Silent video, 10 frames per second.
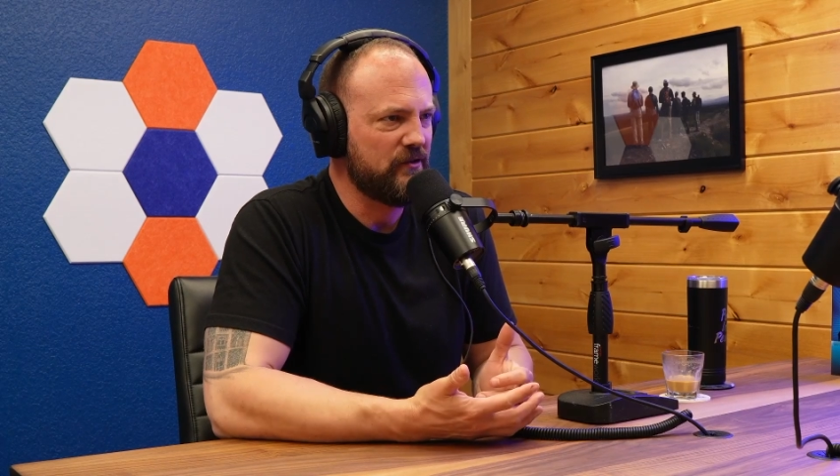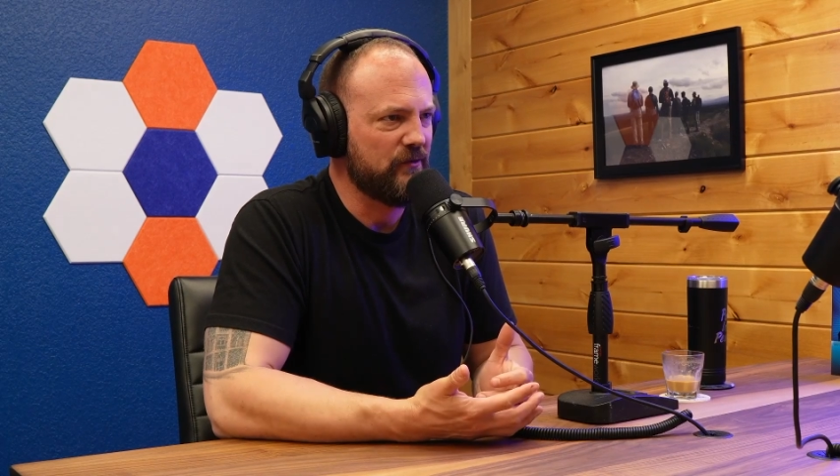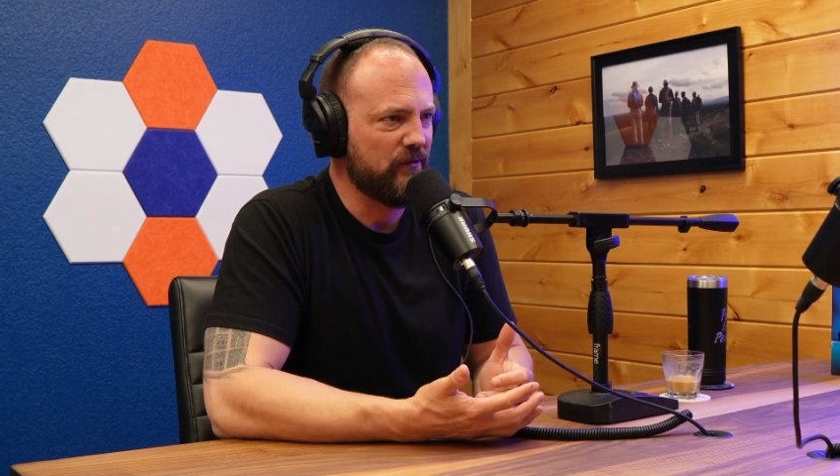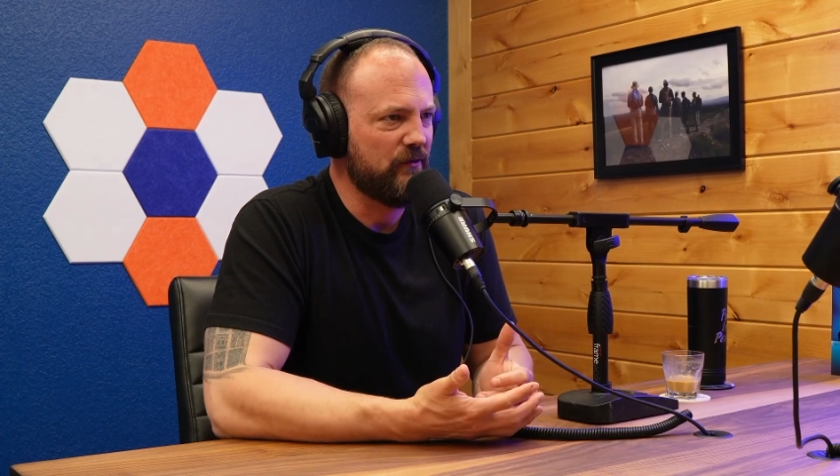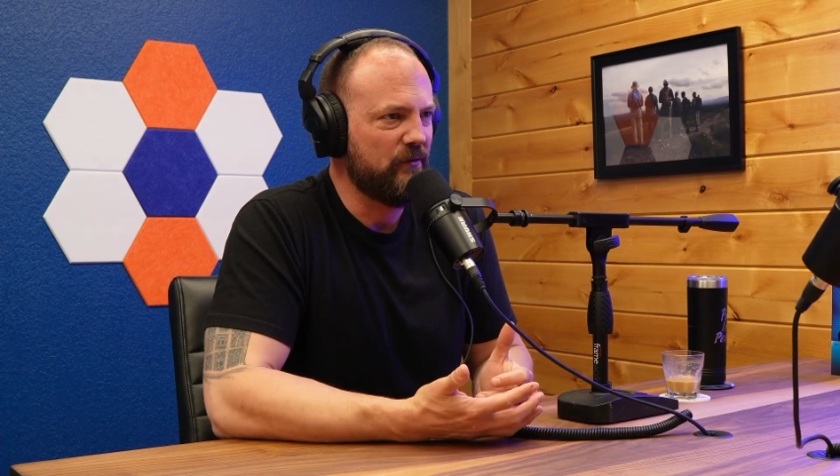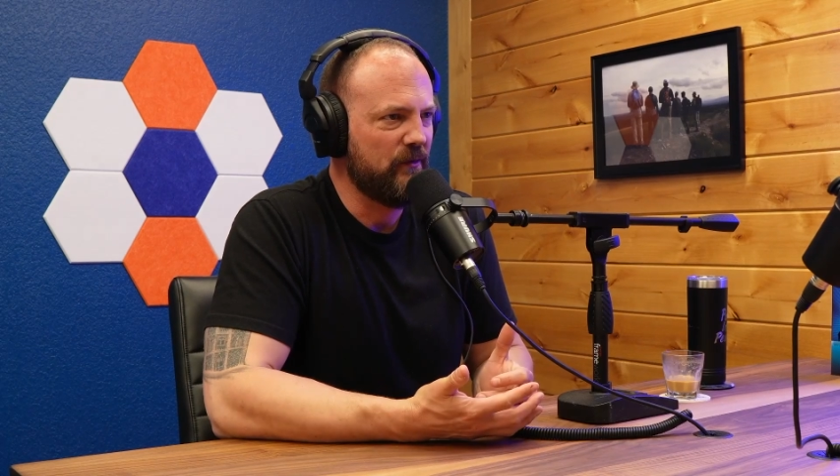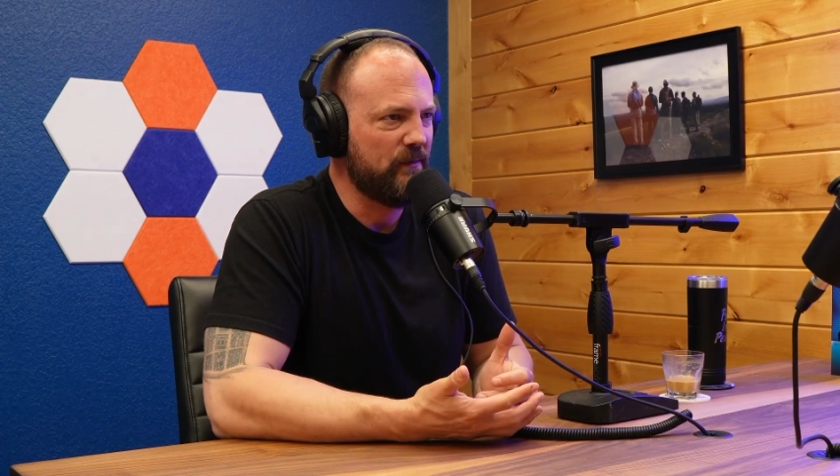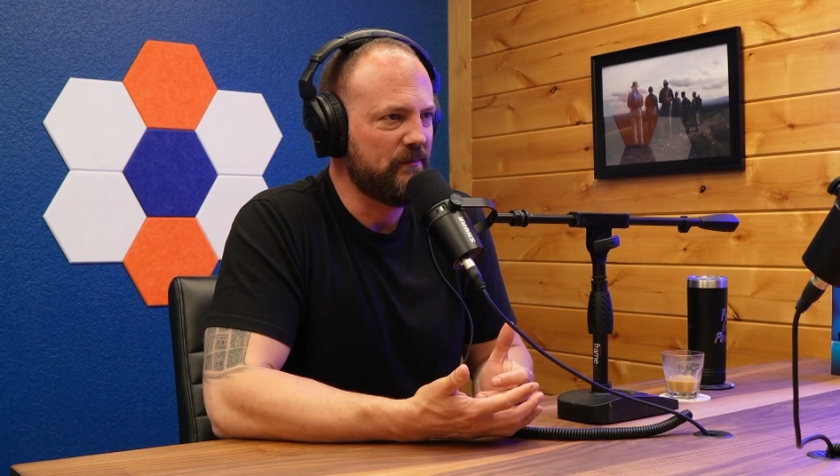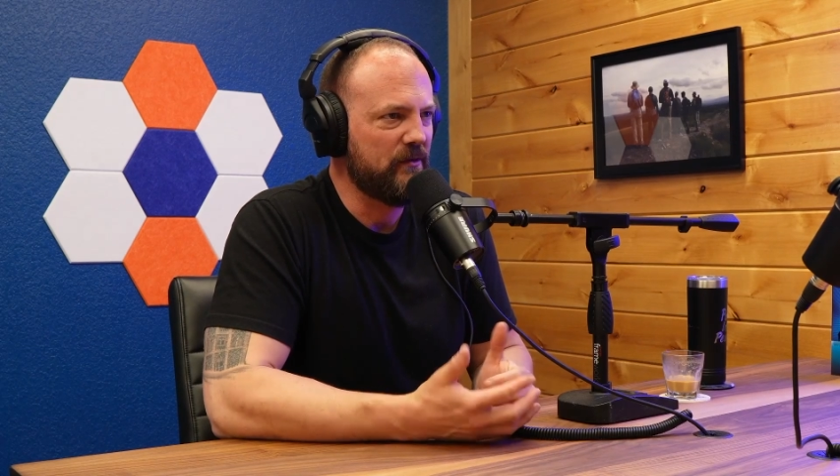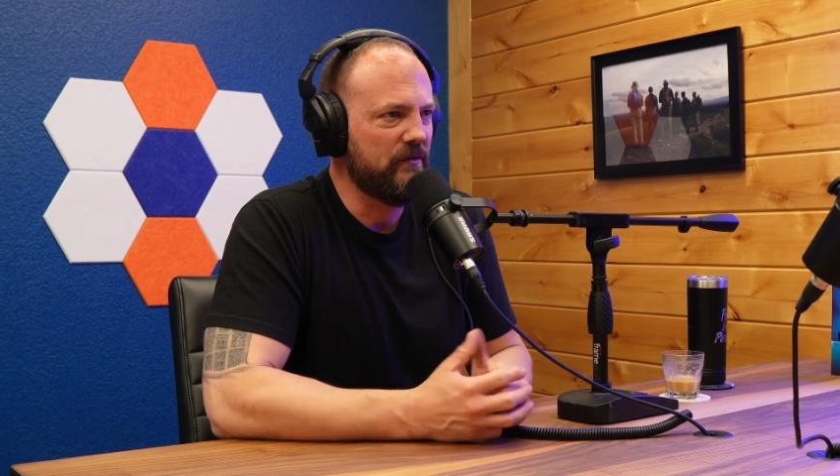shooting real with
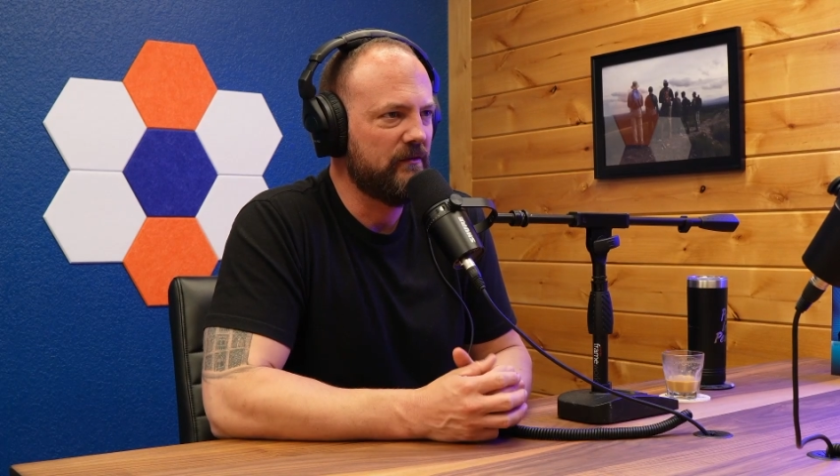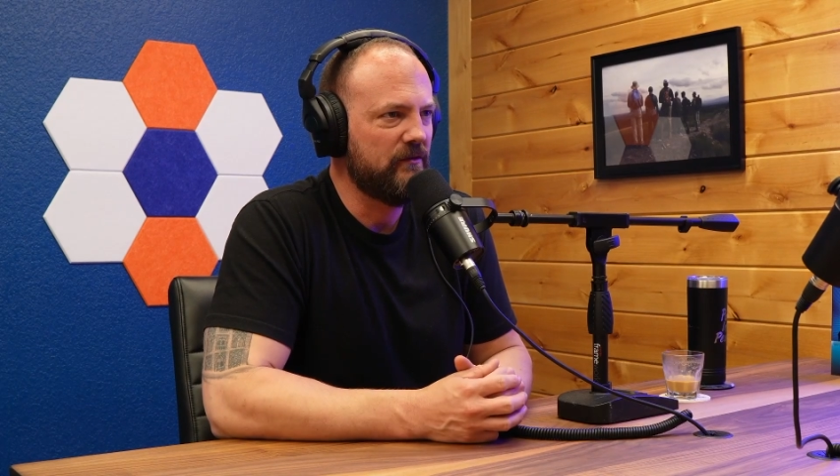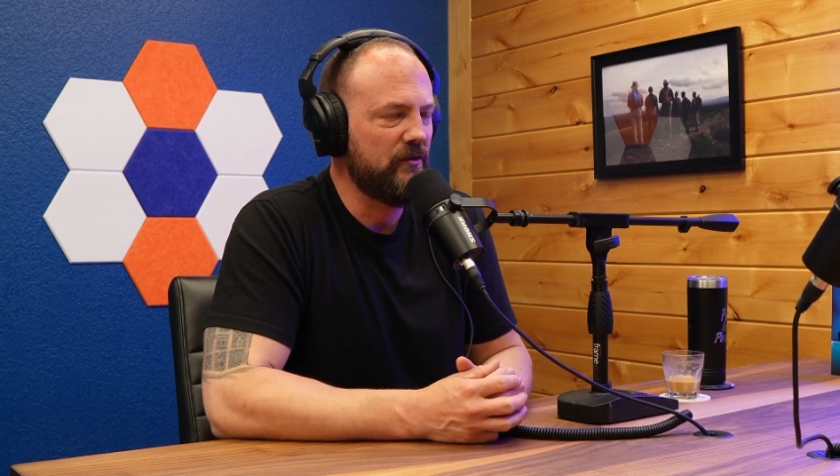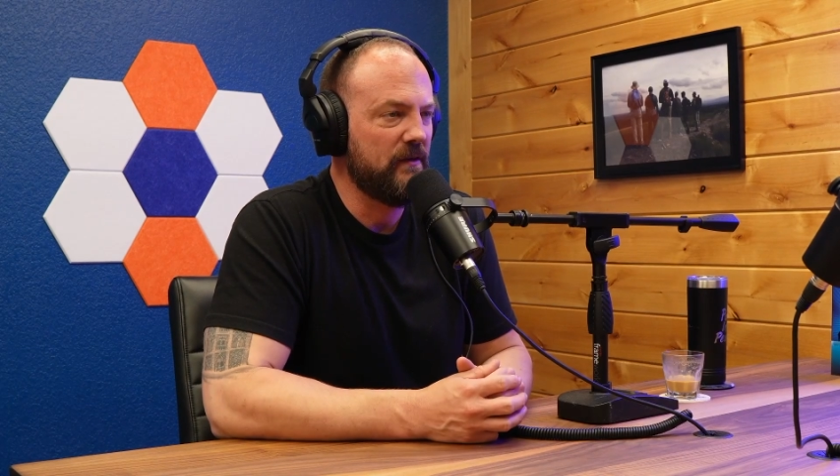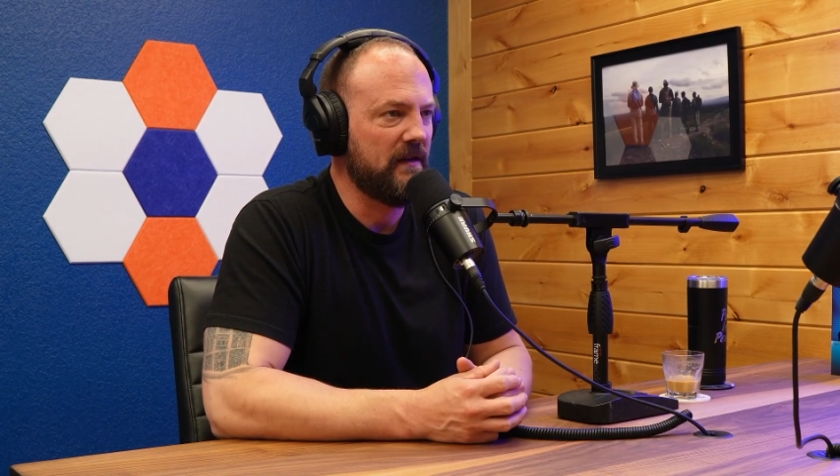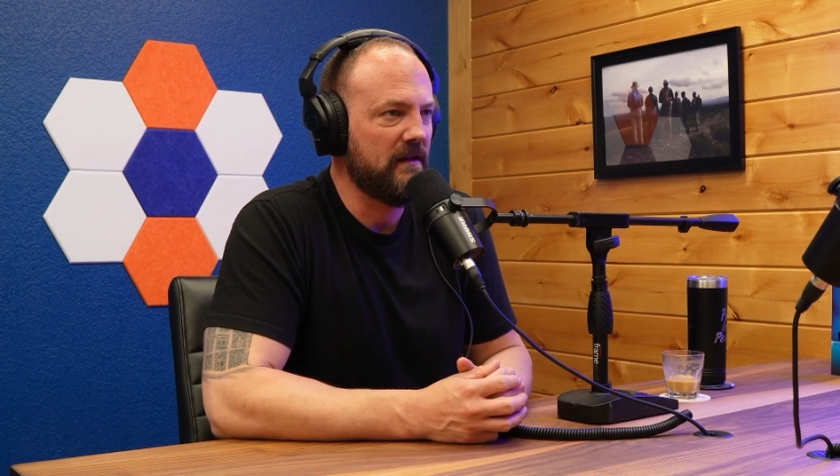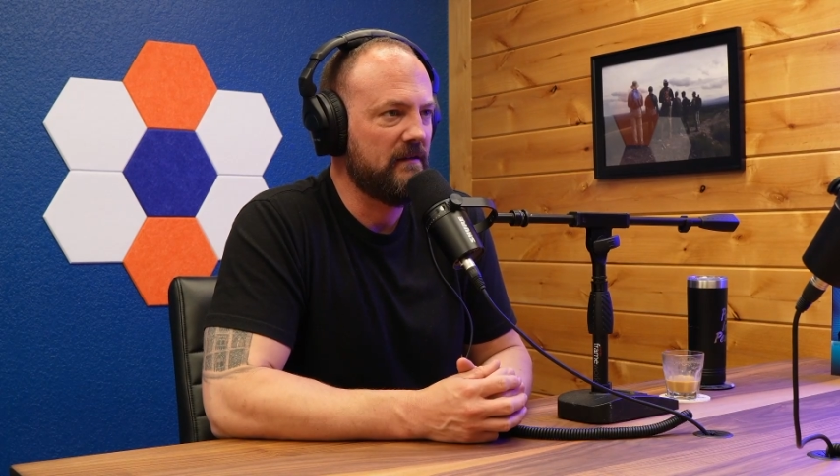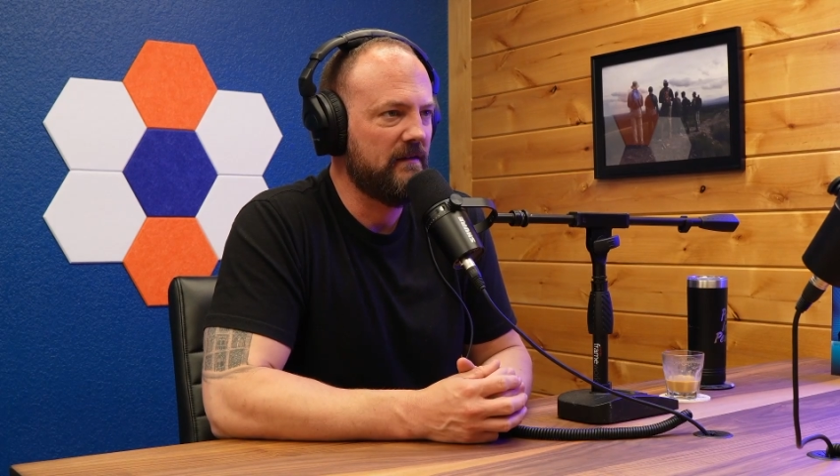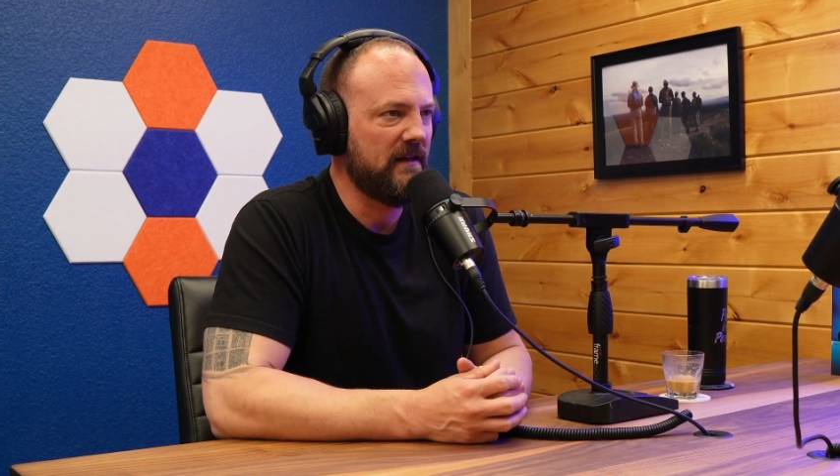people tuning in.